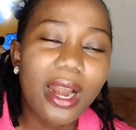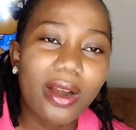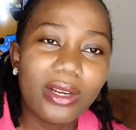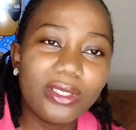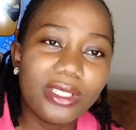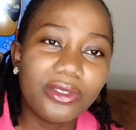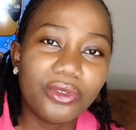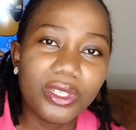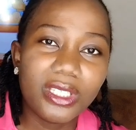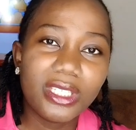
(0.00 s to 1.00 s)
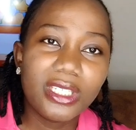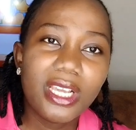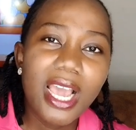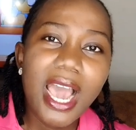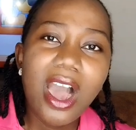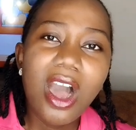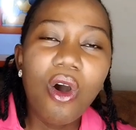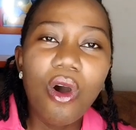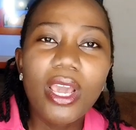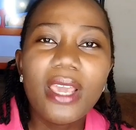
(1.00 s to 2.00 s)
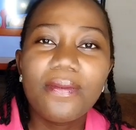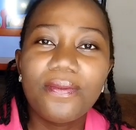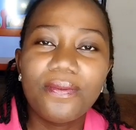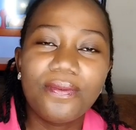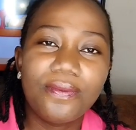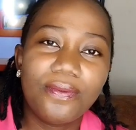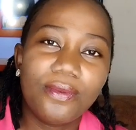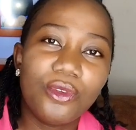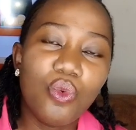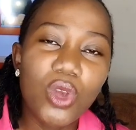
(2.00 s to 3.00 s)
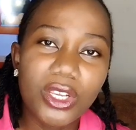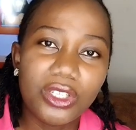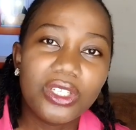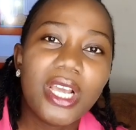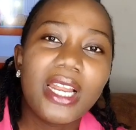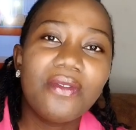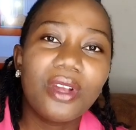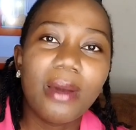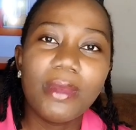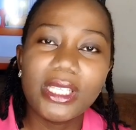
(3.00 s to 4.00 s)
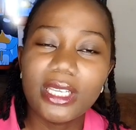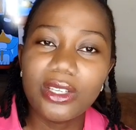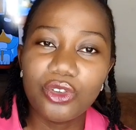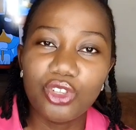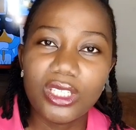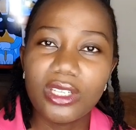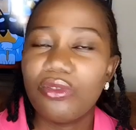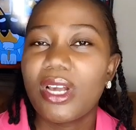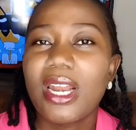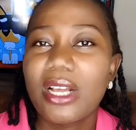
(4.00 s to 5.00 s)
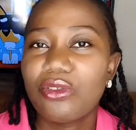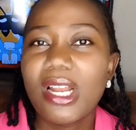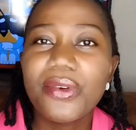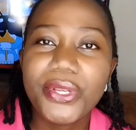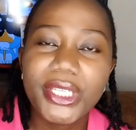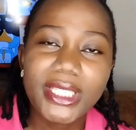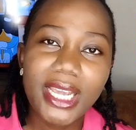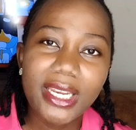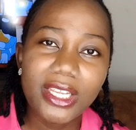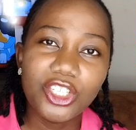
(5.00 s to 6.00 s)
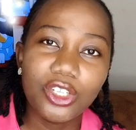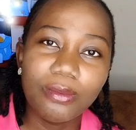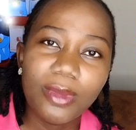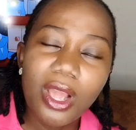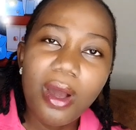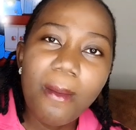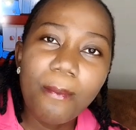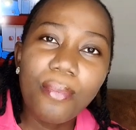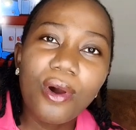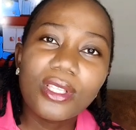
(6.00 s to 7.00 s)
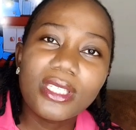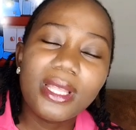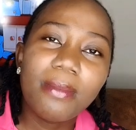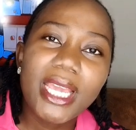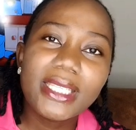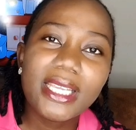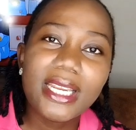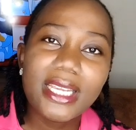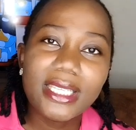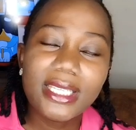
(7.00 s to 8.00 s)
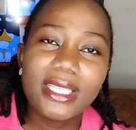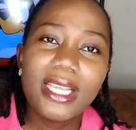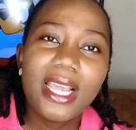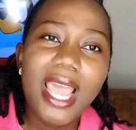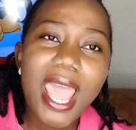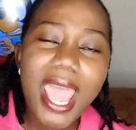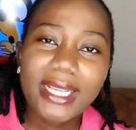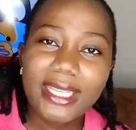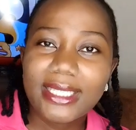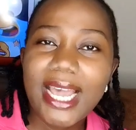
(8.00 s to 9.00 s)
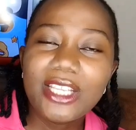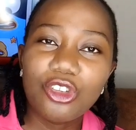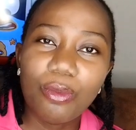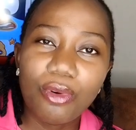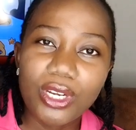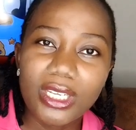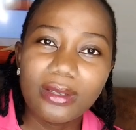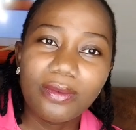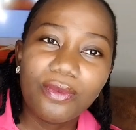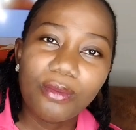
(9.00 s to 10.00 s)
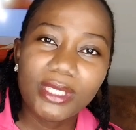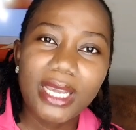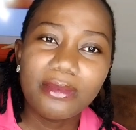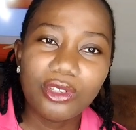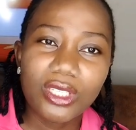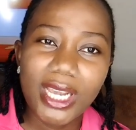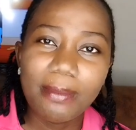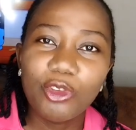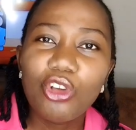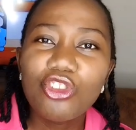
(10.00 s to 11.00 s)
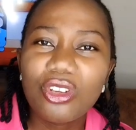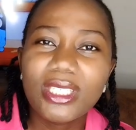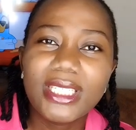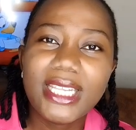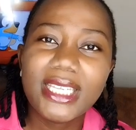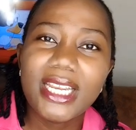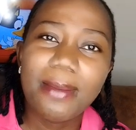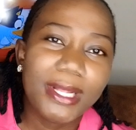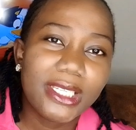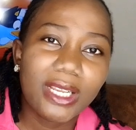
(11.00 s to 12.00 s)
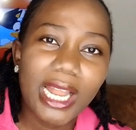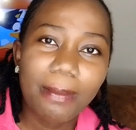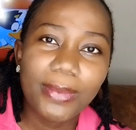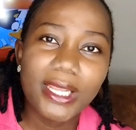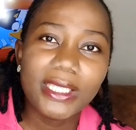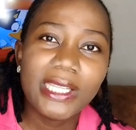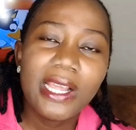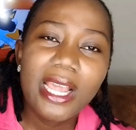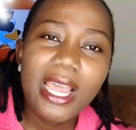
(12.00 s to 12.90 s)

around the streets, or if you wish, and if you can maintain the routine, you can actually register in the gym. But the main thing is exercise your body from time to time. Don't just sit in a particular place